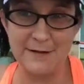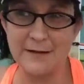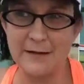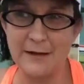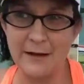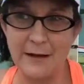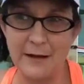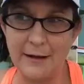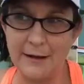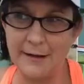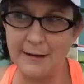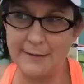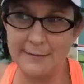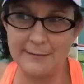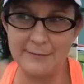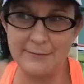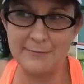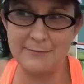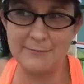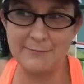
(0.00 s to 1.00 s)

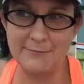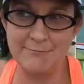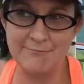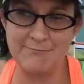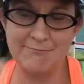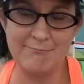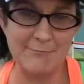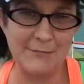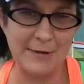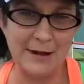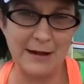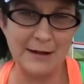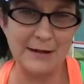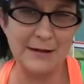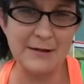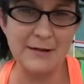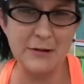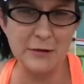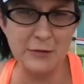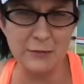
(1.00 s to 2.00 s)
I
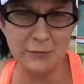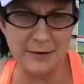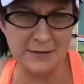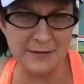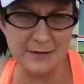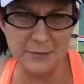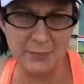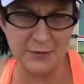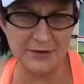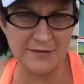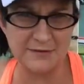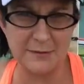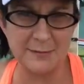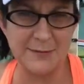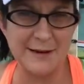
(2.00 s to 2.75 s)
knew what the books were,